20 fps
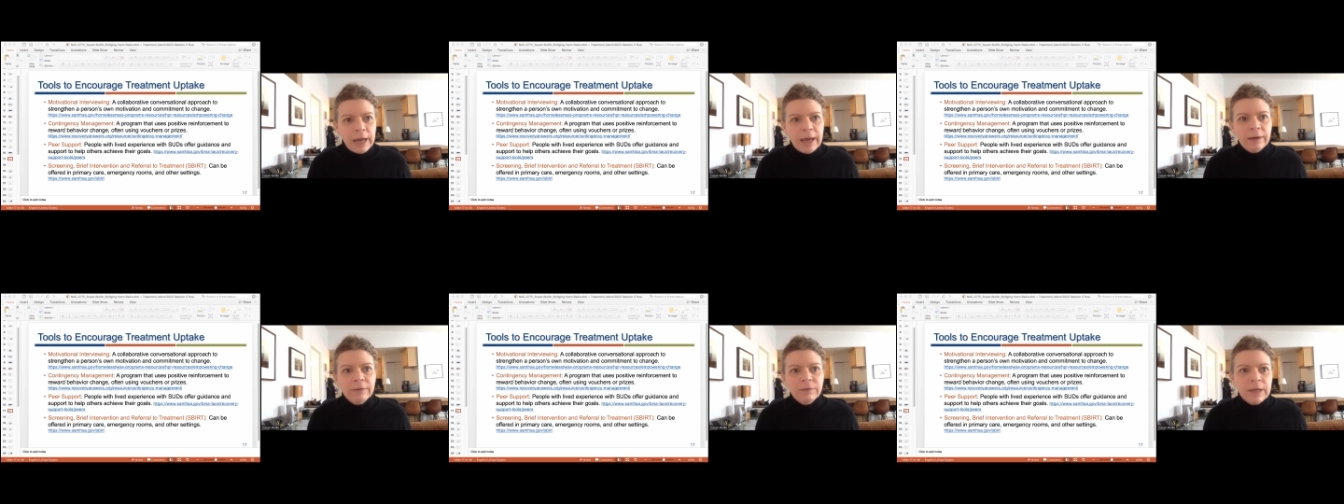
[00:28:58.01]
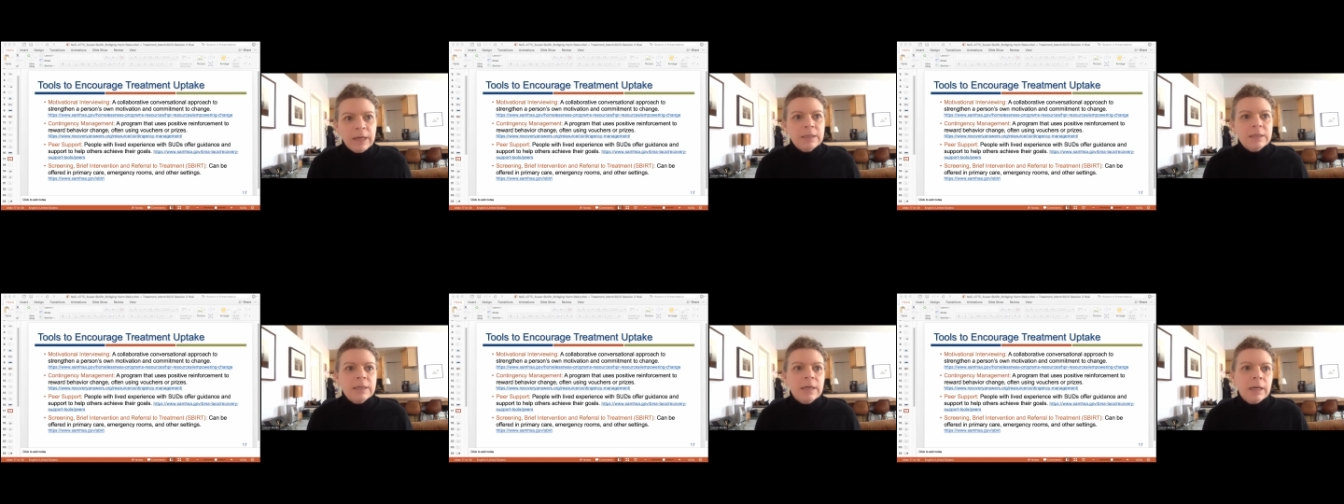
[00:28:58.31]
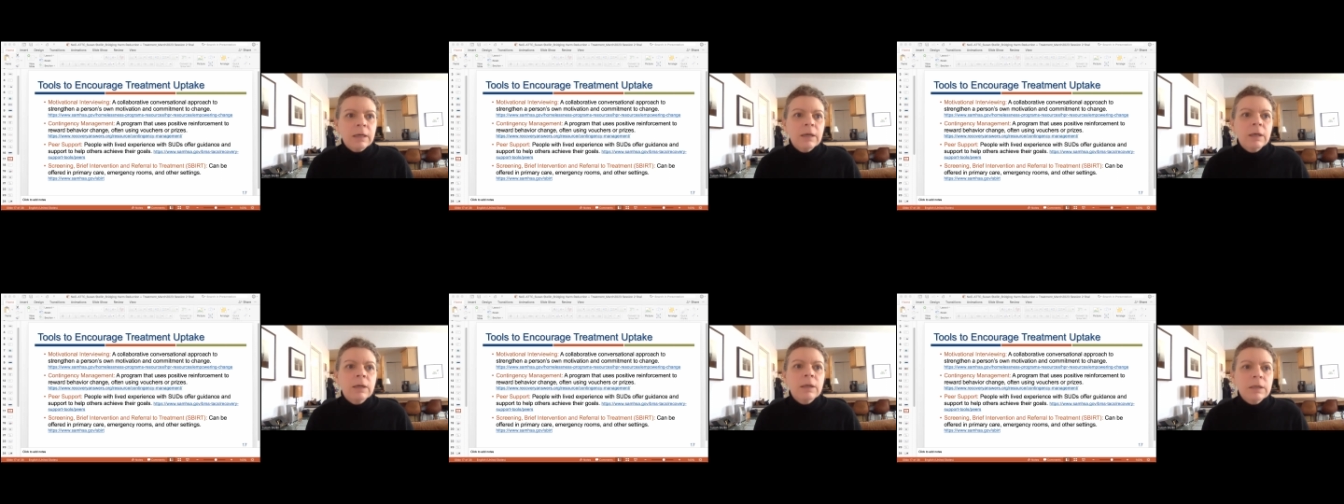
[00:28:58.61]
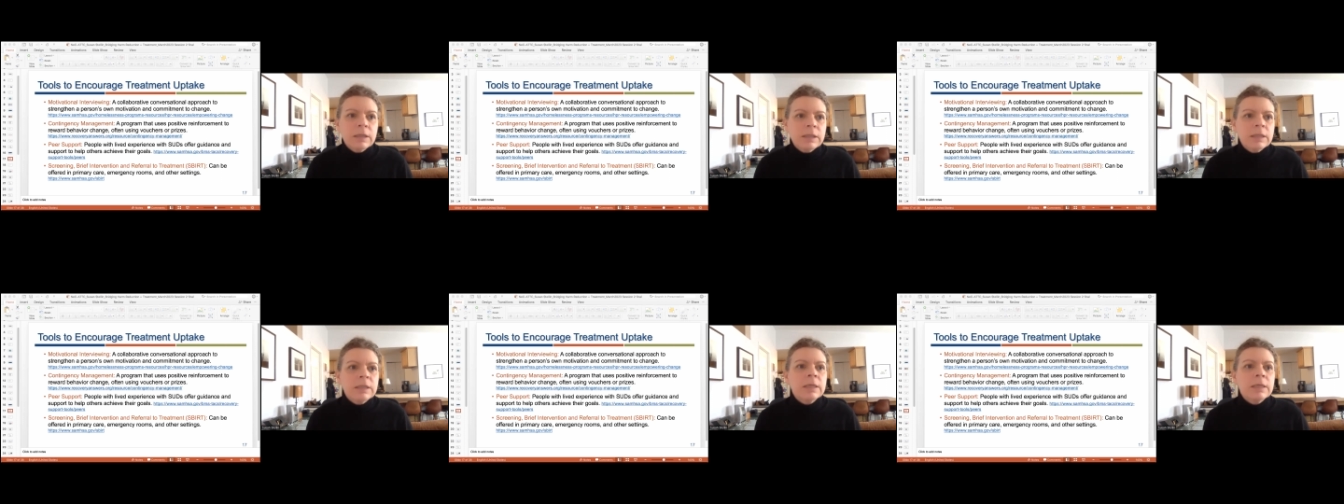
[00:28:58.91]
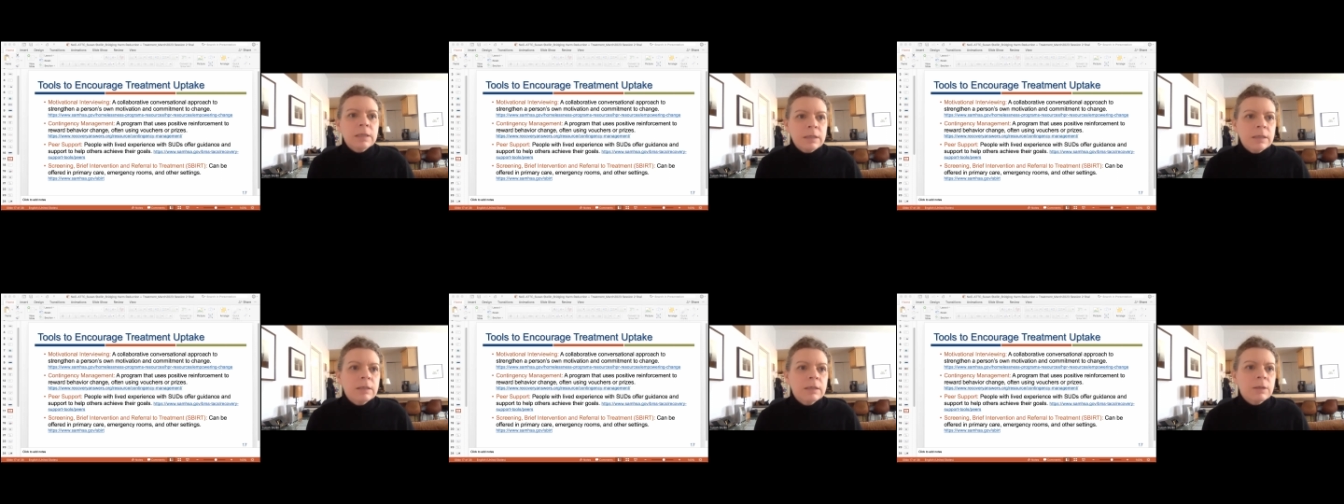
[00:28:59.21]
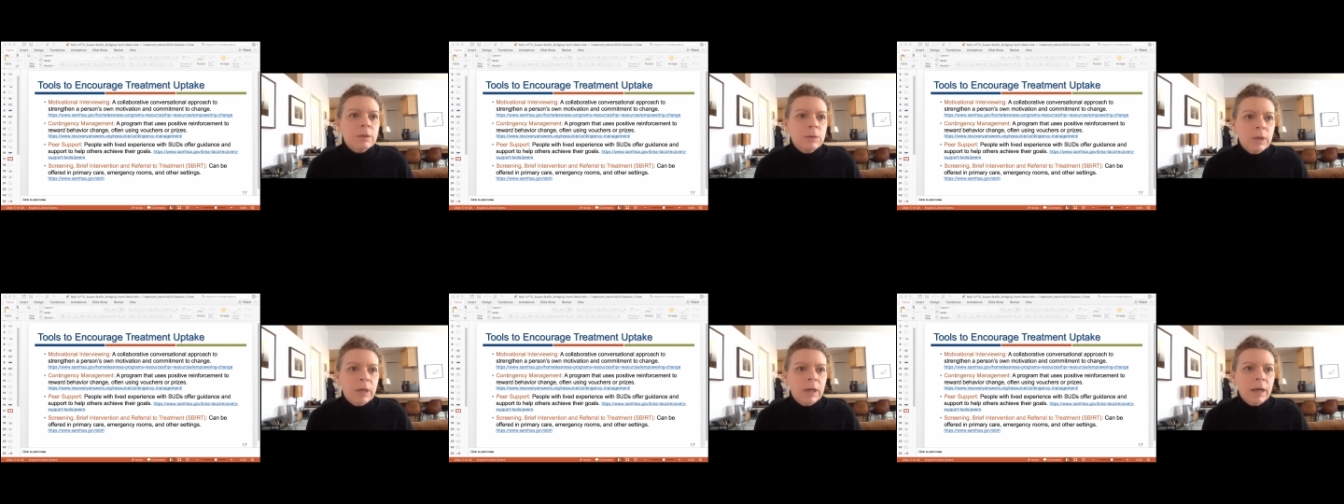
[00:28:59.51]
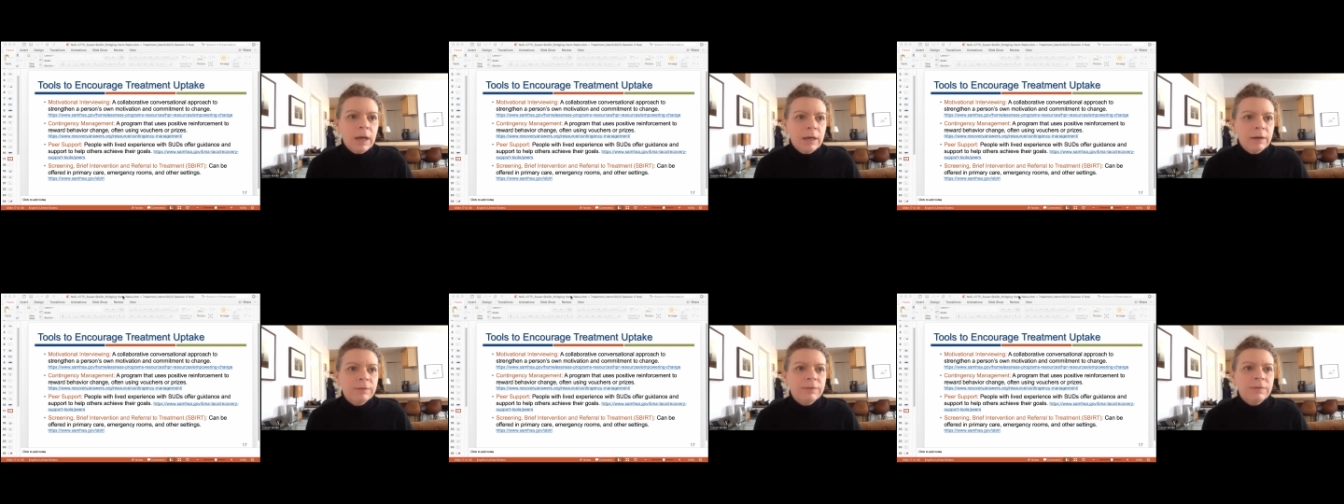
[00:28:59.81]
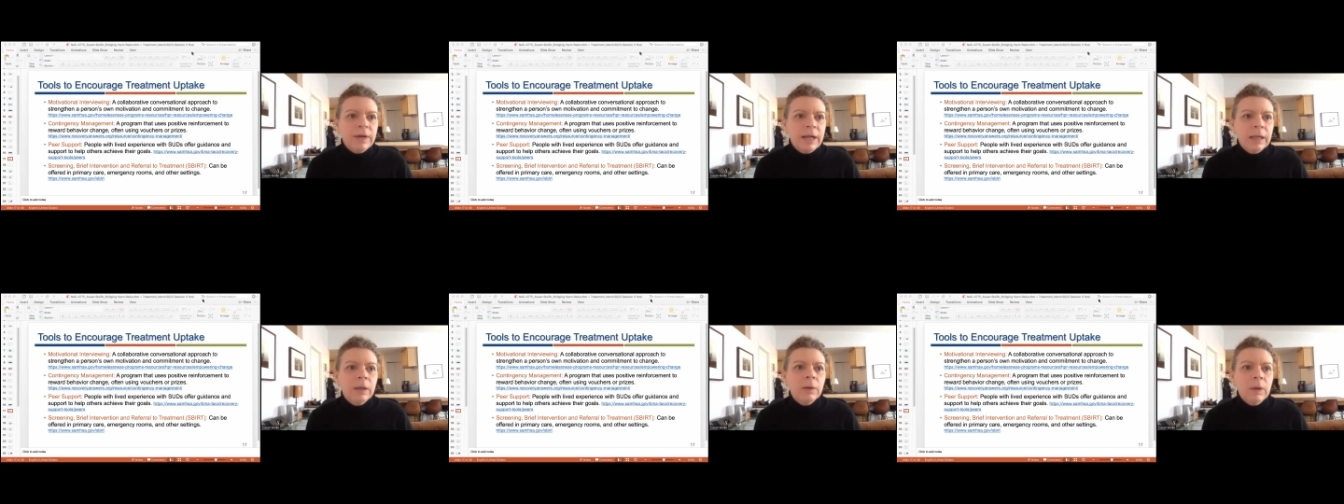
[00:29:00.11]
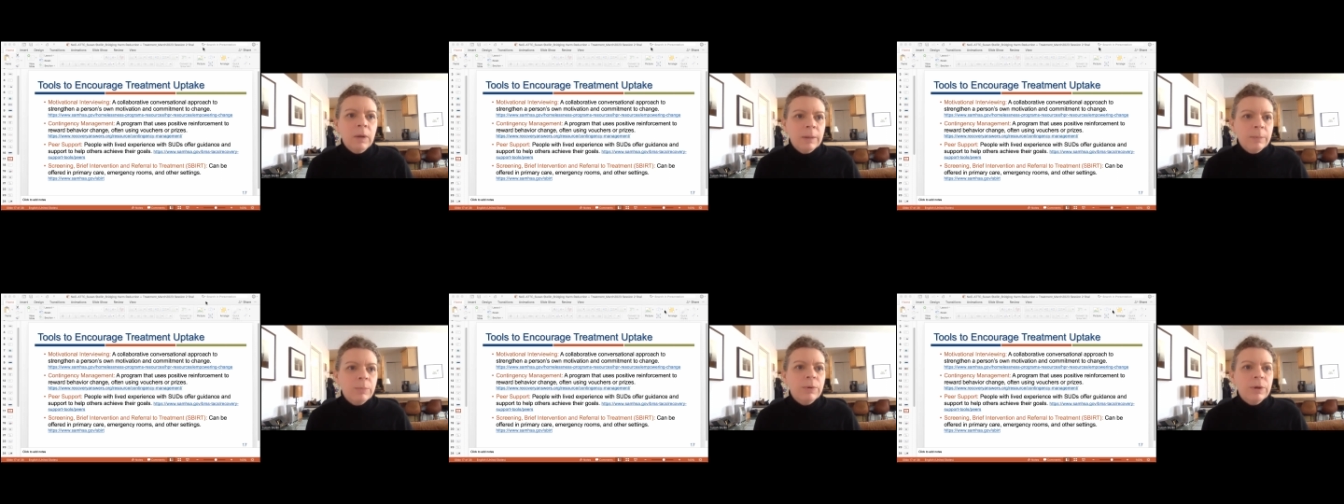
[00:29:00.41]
have that technical assistance who can kind of follow up